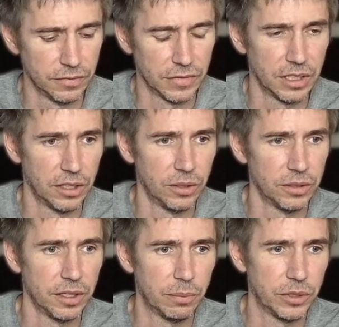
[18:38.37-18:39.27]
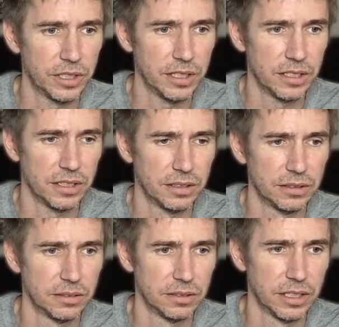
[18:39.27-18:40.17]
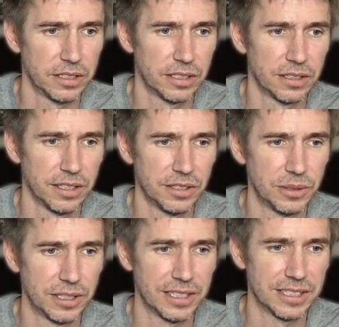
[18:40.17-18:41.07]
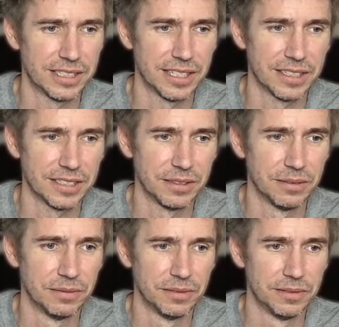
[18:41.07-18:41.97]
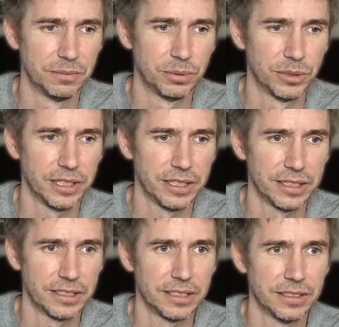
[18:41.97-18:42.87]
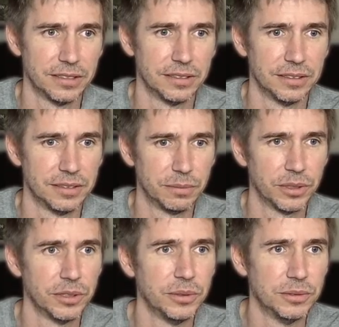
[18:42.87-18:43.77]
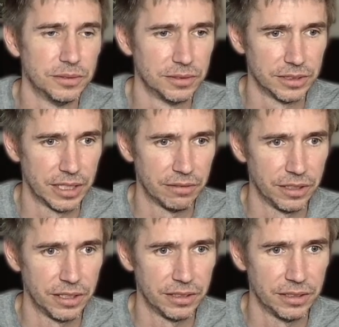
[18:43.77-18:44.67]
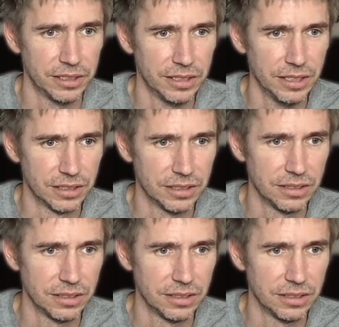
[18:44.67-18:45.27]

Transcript: Oh, did it put these? Let's do a git status and pray that it didn't pollute everything. It didn't.